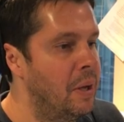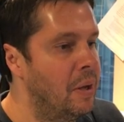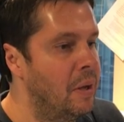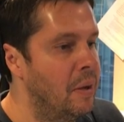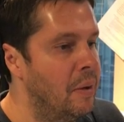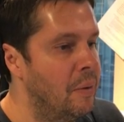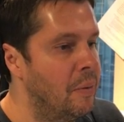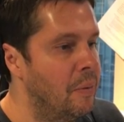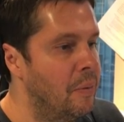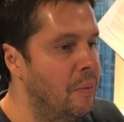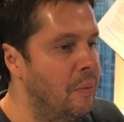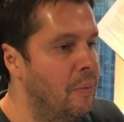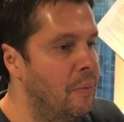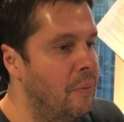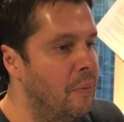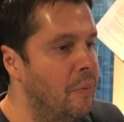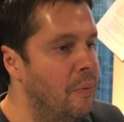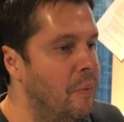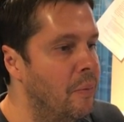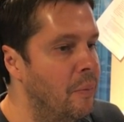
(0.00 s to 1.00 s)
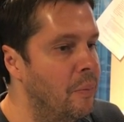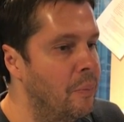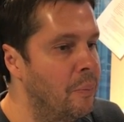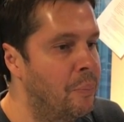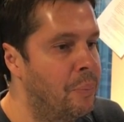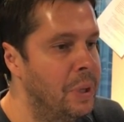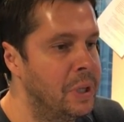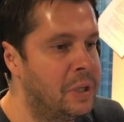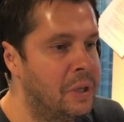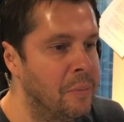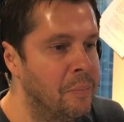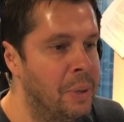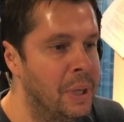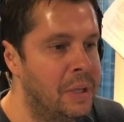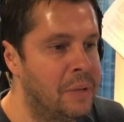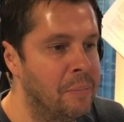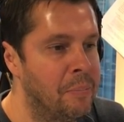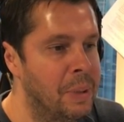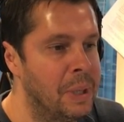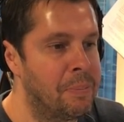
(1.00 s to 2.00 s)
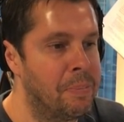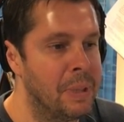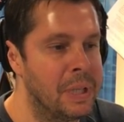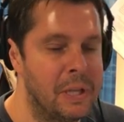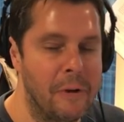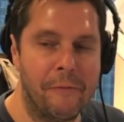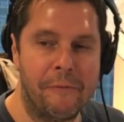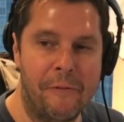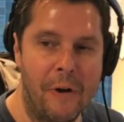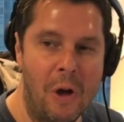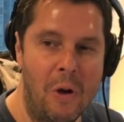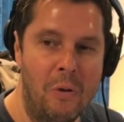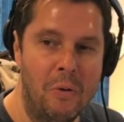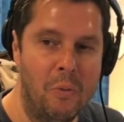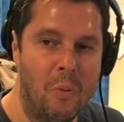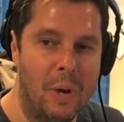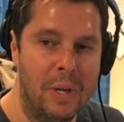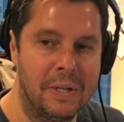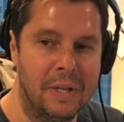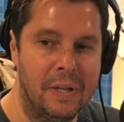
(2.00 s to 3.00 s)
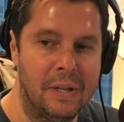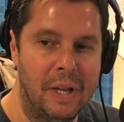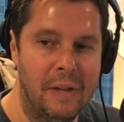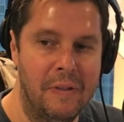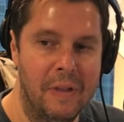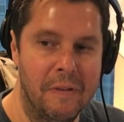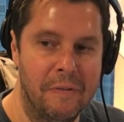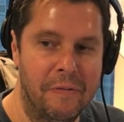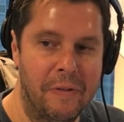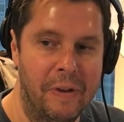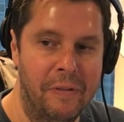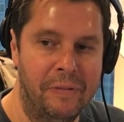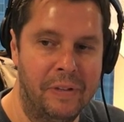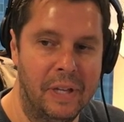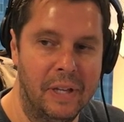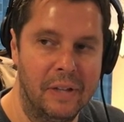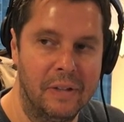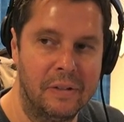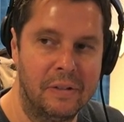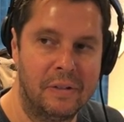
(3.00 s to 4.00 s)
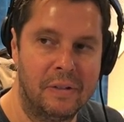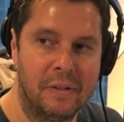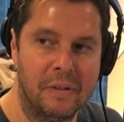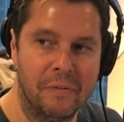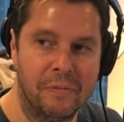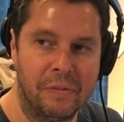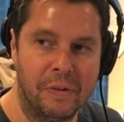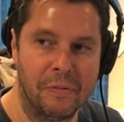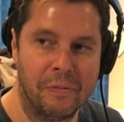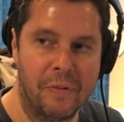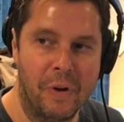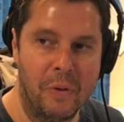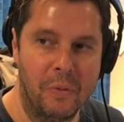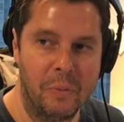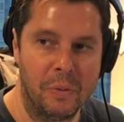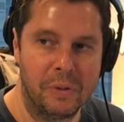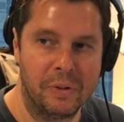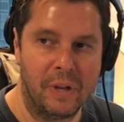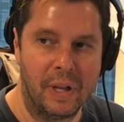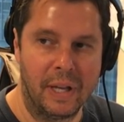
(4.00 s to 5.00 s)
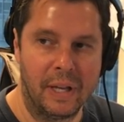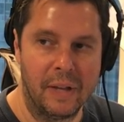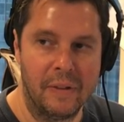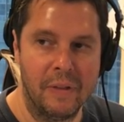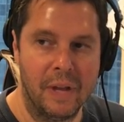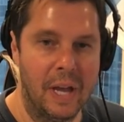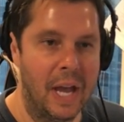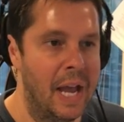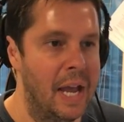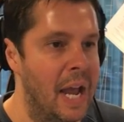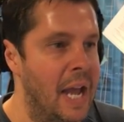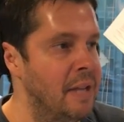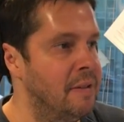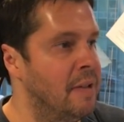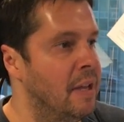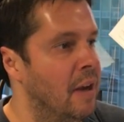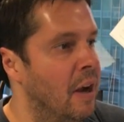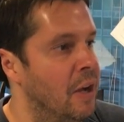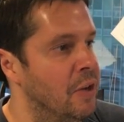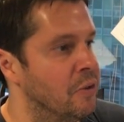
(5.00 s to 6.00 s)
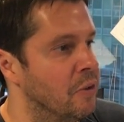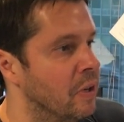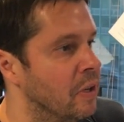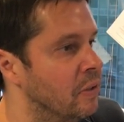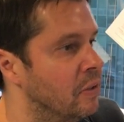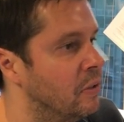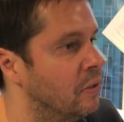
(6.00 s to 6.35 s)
where the questions end right but, but, but, the phone wasn't in the 50s the, the phone was or like in the 1800s